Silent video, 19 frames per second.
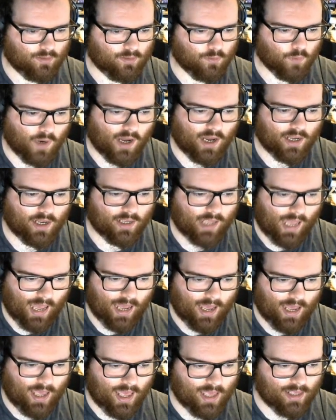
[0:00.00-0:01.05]
y at
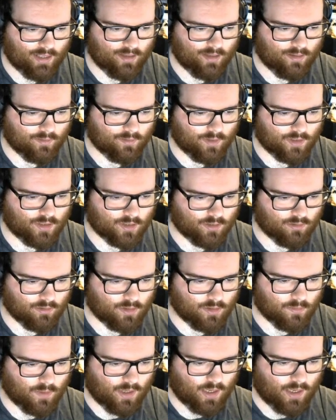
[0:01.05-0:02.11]
a, which is going to
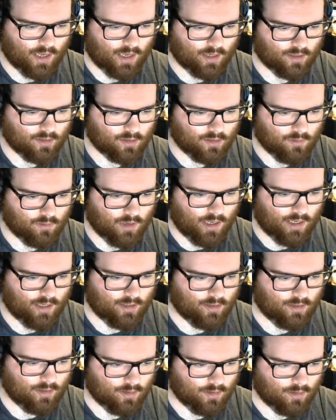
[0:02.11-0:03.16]
be x
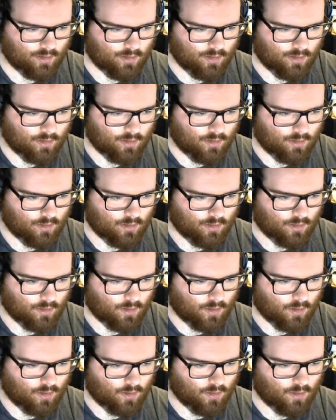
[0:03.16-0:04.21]
squared
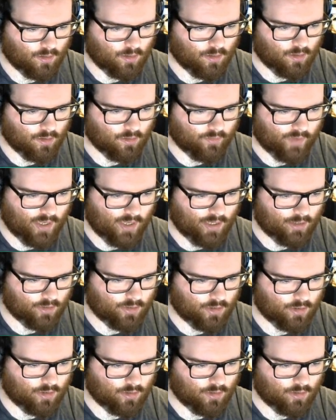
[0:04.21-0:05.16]
all over h.